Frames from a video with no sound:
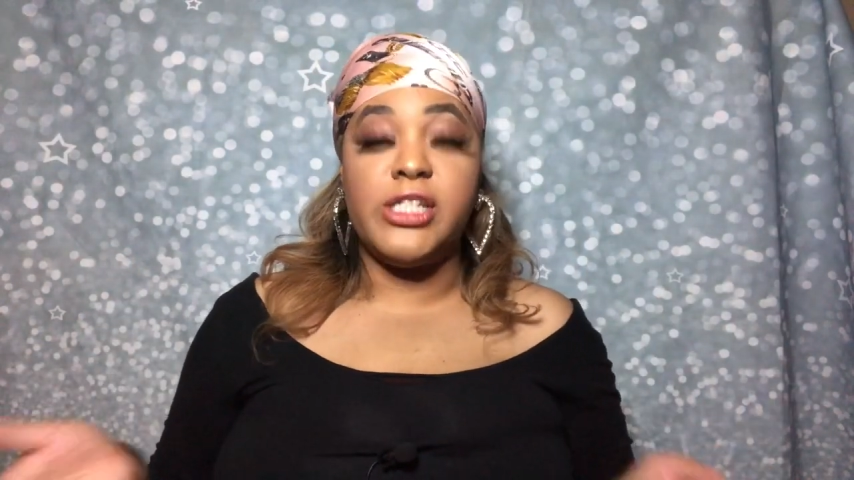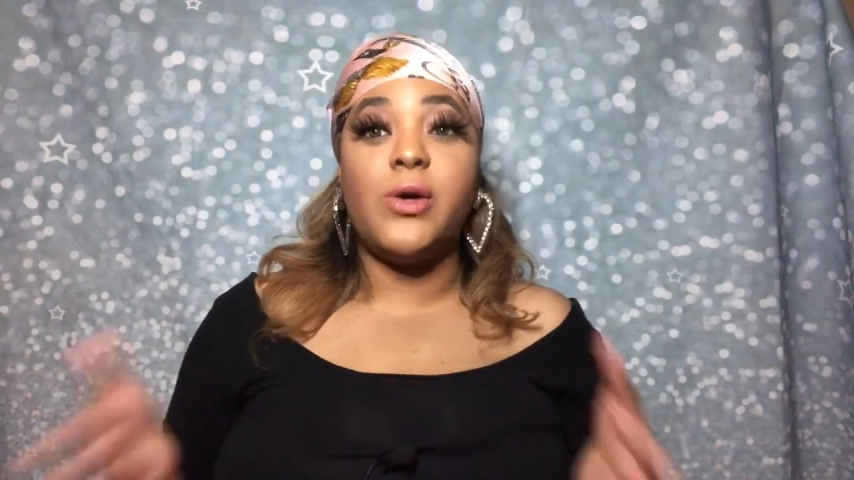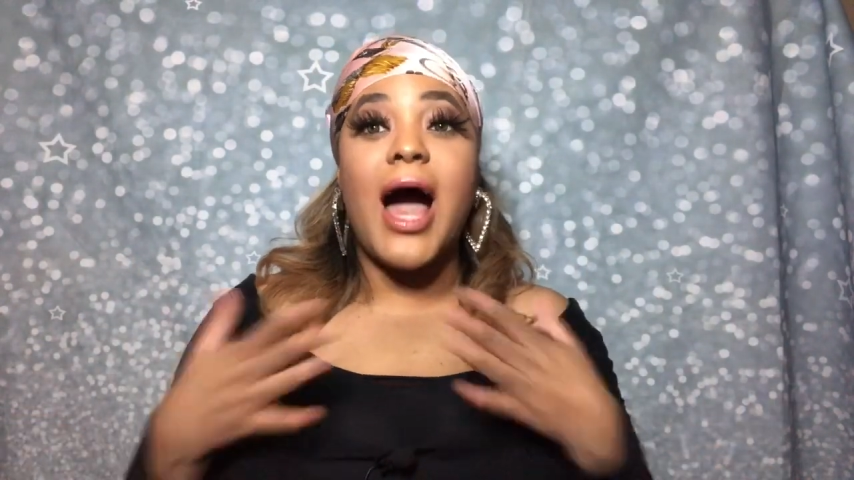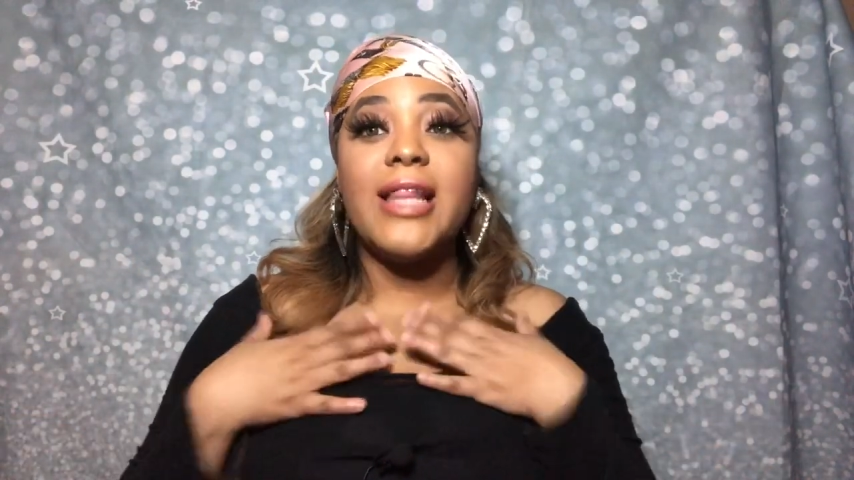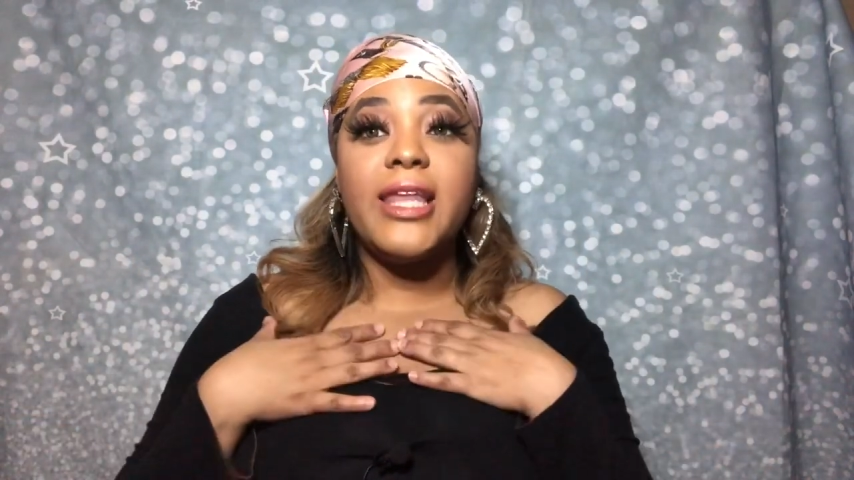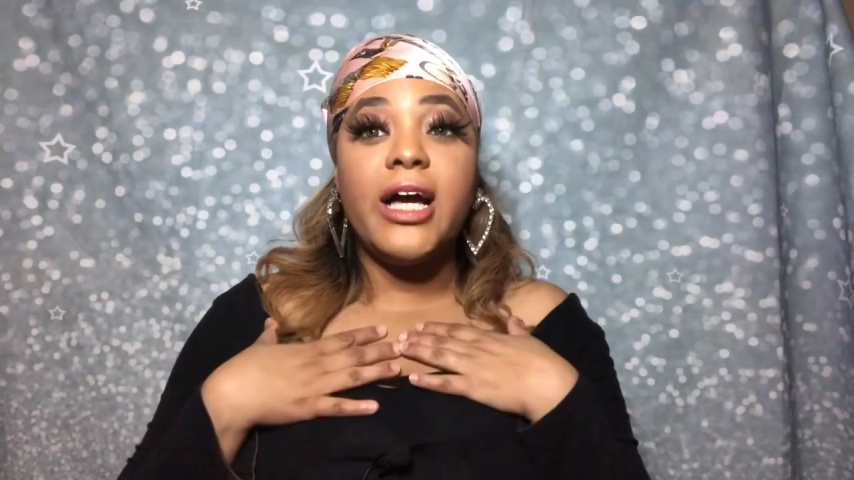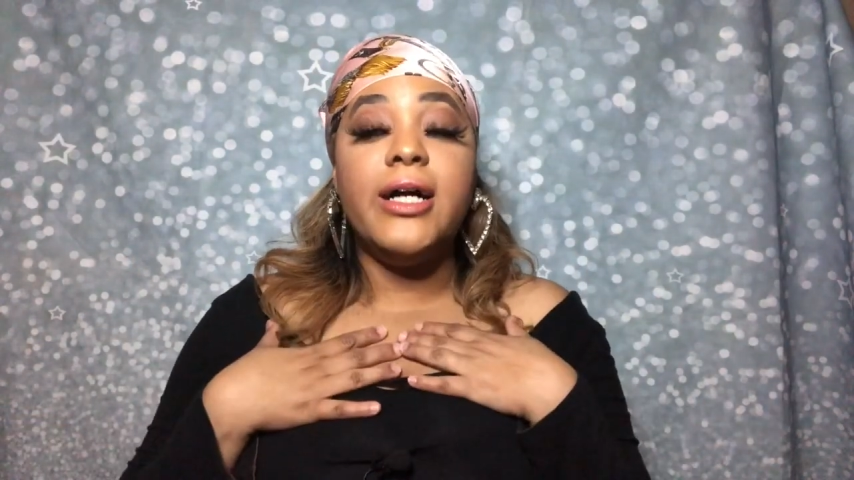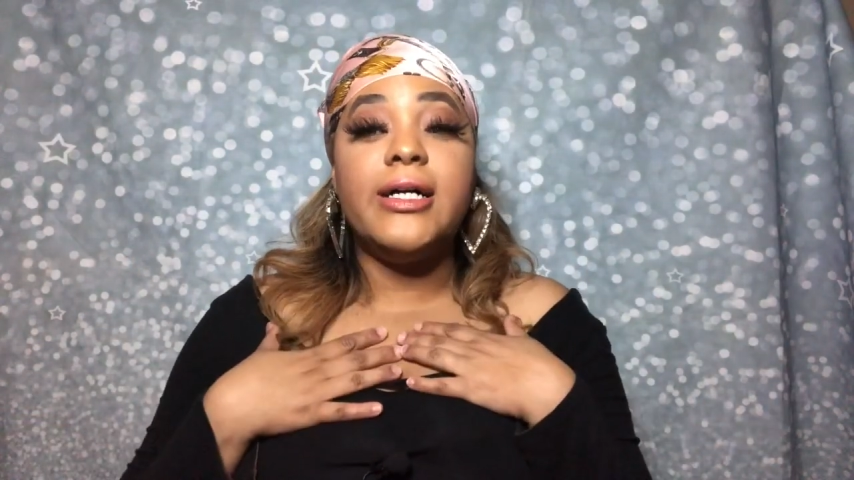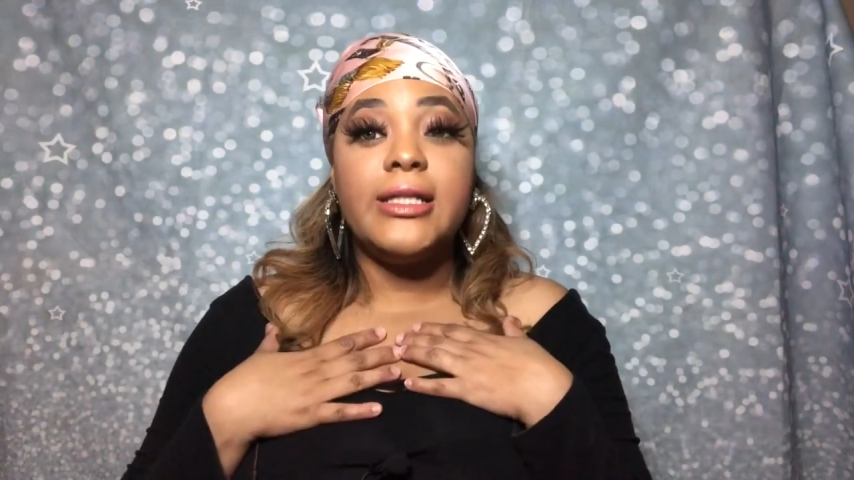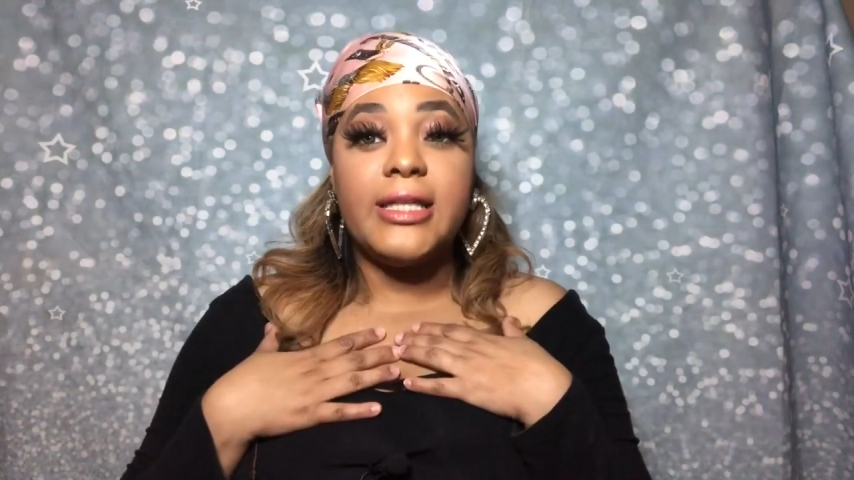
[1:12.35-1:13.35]
So I think a
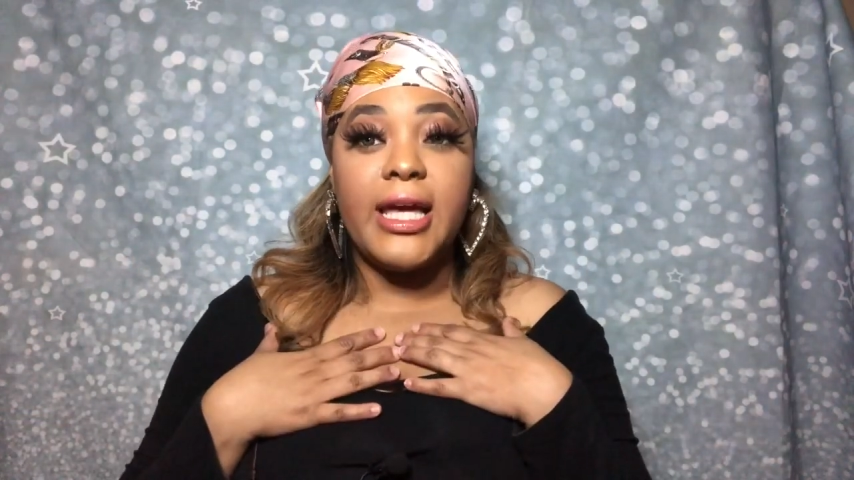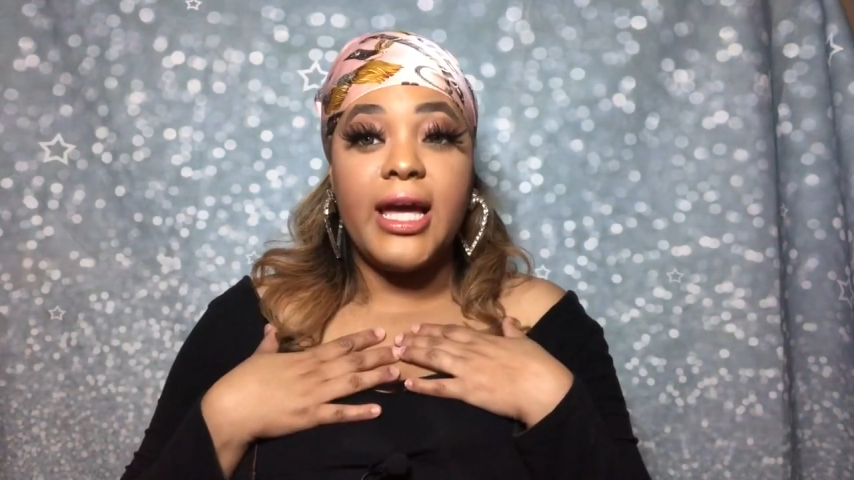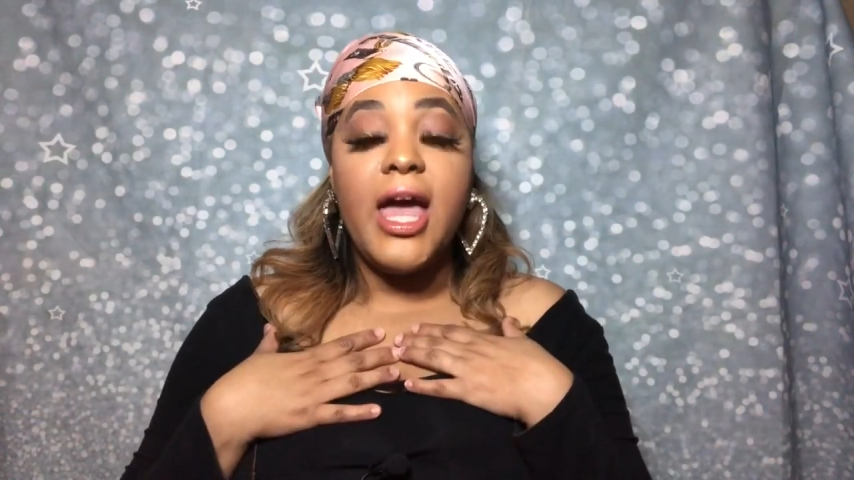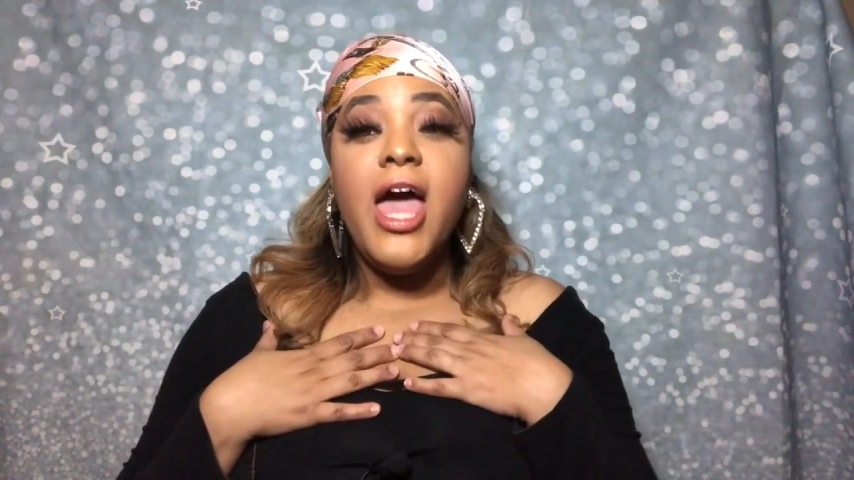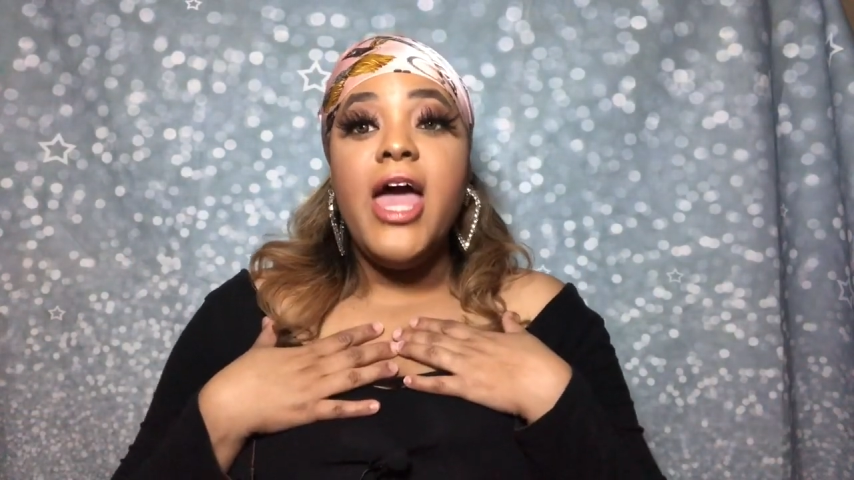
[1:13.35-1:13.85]
good thing